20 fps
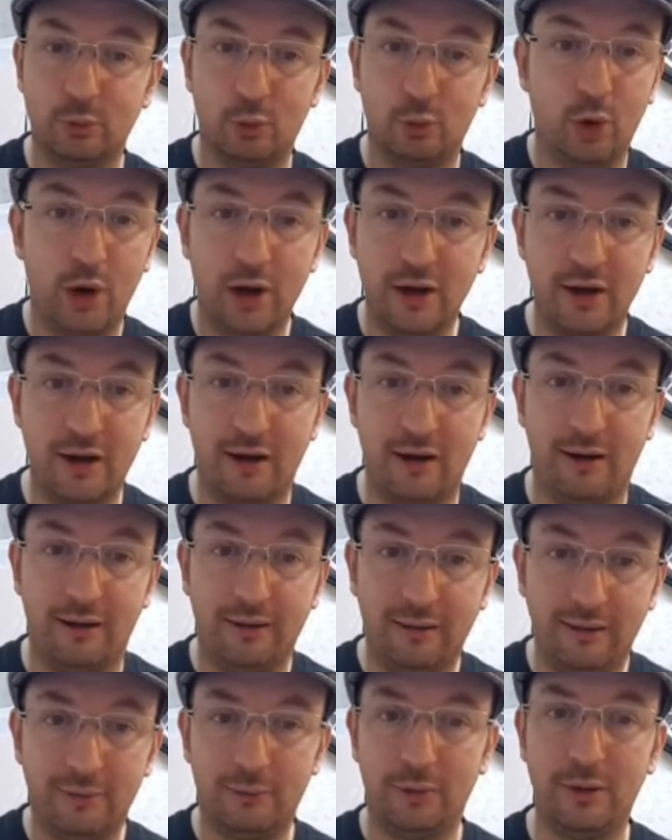Why not?
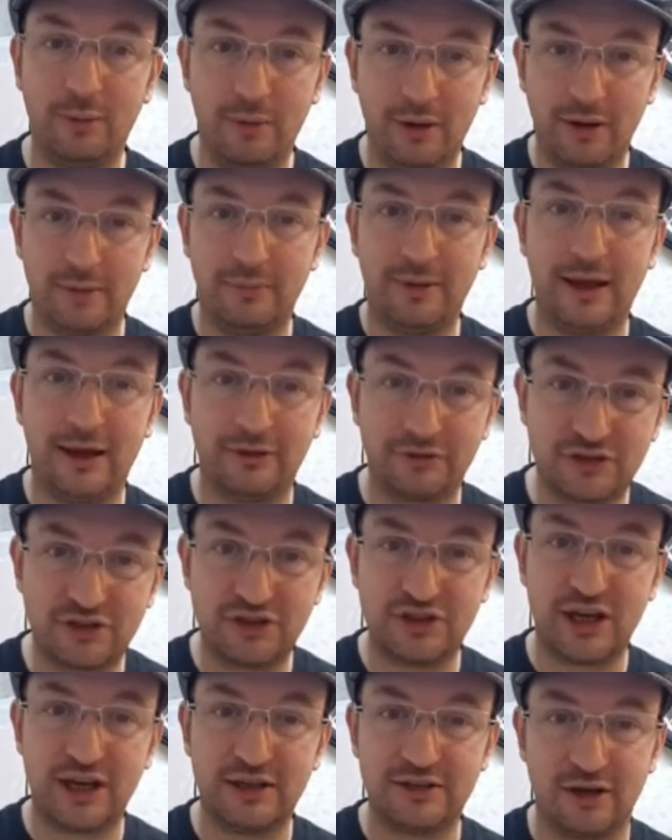We want to be able to
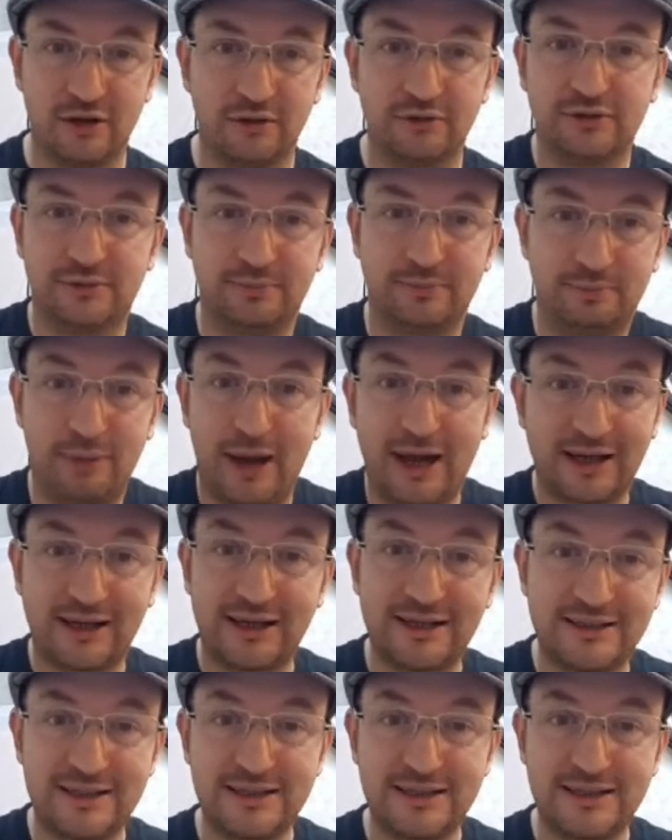cheat on Bagleys